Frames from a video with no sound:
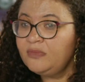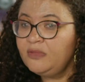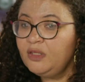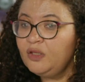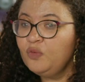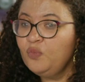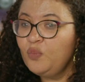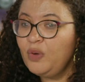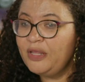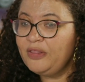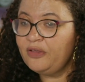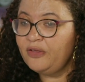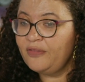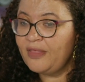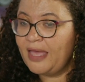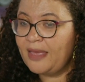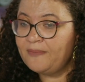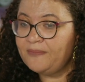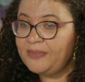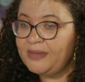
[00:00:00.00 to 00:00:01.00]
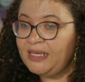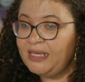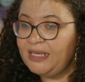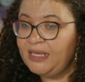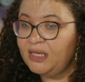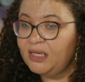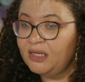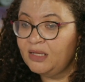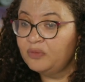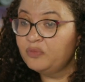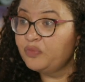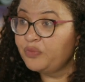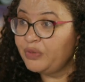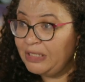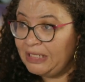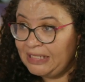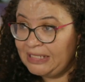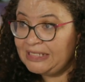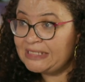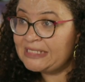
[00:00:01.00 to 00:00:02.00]
whether that be
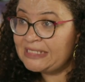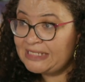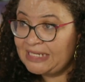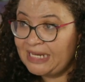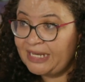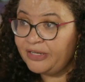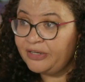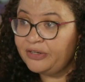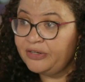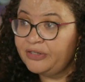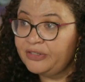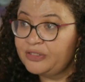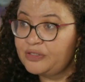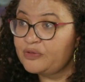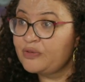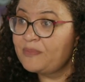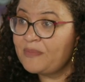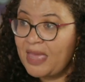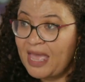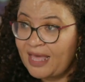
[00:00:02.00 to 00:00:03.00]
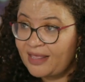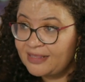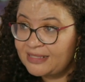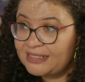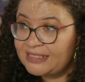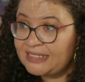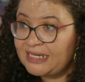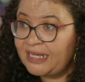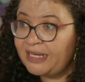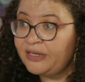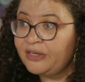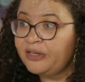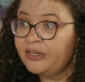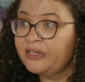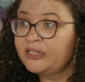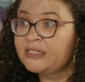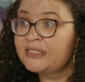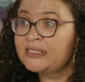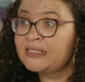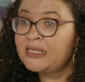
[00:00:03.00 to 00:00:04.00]
reading standards or math
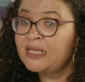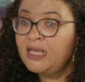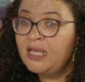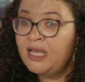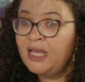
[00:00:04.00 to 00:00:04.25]
standards,